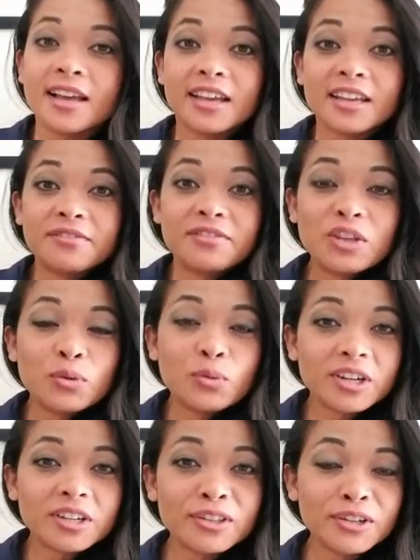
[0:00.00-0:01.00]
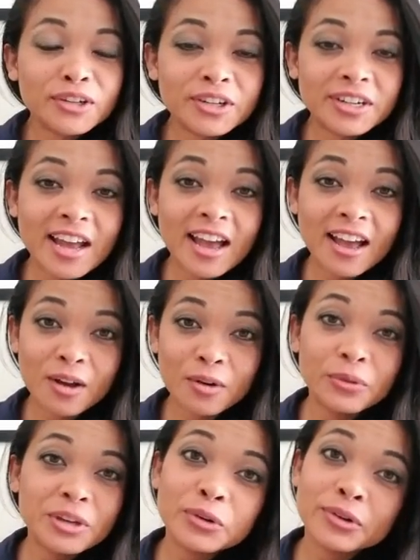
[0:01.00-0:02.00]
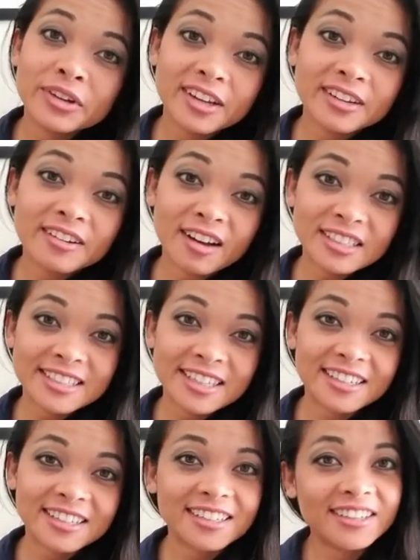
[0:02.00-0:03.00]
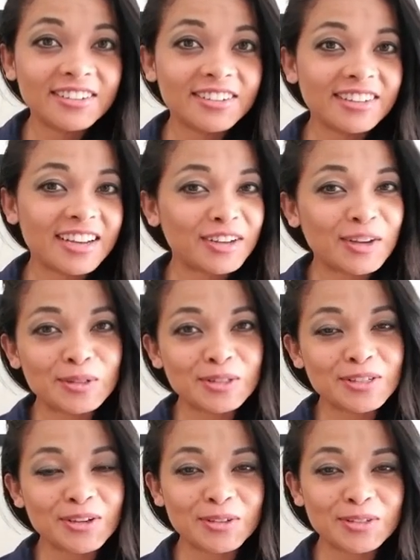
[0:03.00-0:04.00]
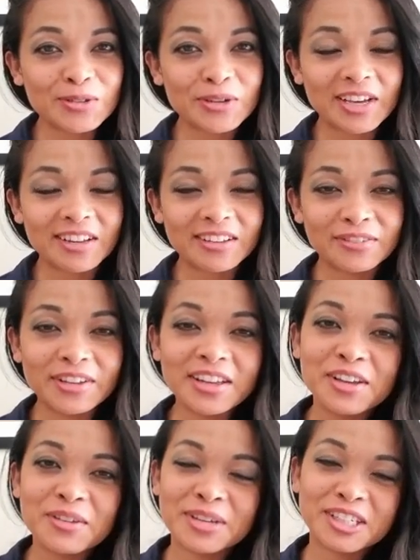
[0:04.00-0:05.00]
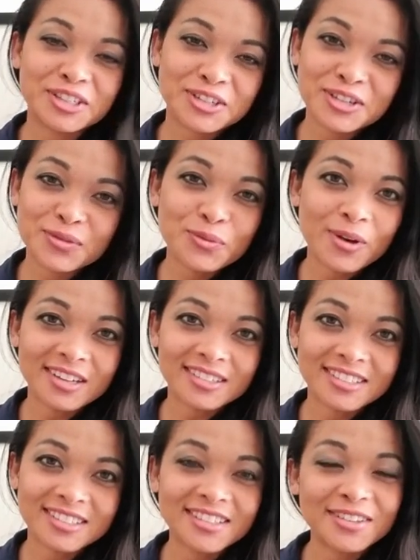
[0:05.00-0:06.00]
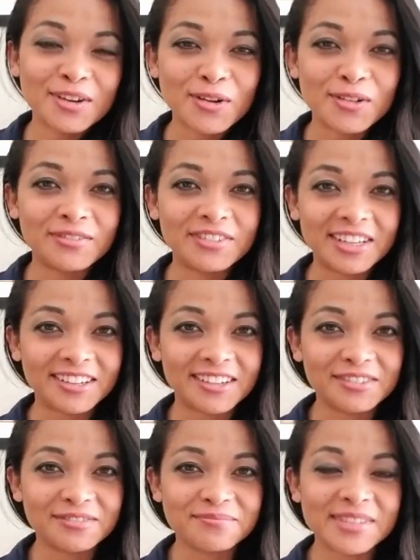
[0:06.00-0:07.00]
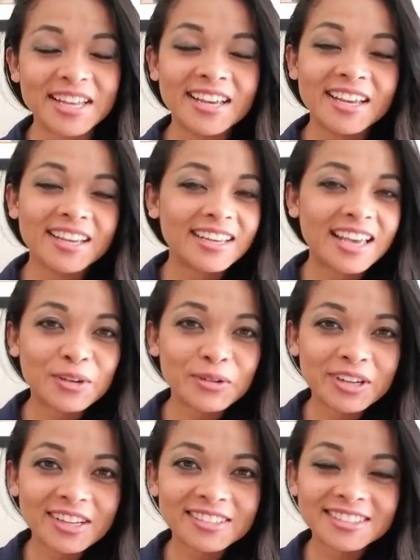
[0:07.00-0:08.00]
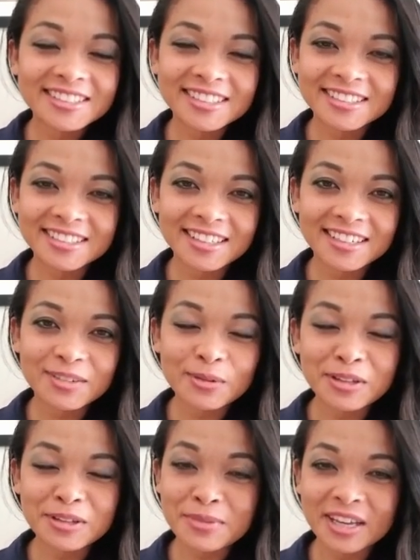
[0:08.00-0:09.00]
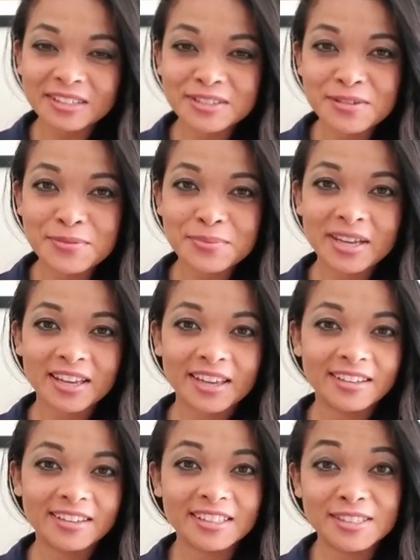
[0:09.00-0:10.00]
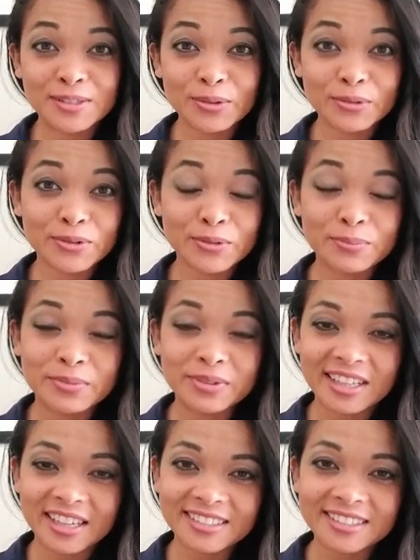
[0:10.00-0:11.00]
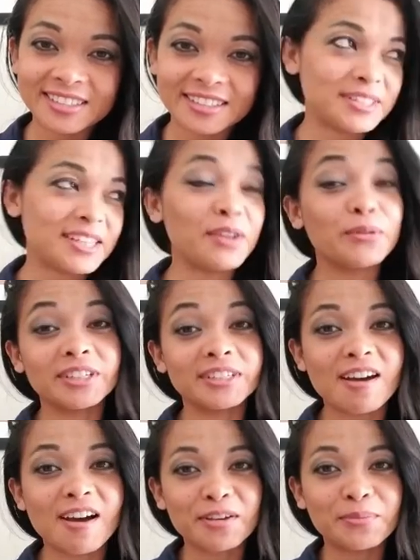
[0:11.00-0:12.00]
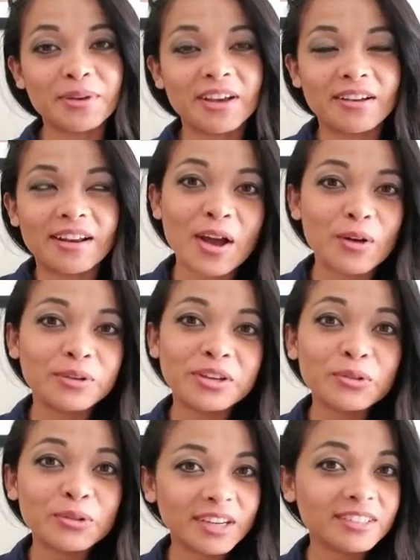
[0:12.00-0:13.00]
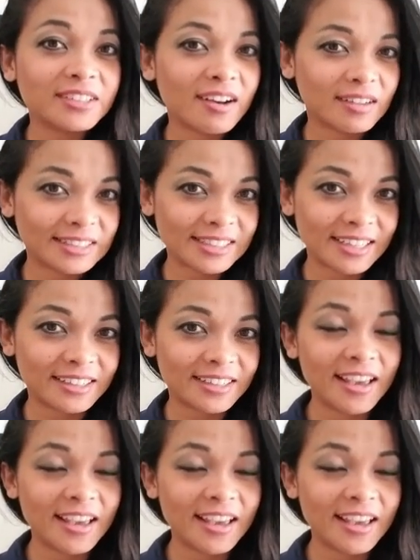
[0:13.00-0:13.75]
If you want to learn how we create content here at Coast to Coast Creative, make sure you watch the whole video. Hey creators, it's Edie. Welcome back to my Get Social Blitz. Today we're going to talk about how we create content.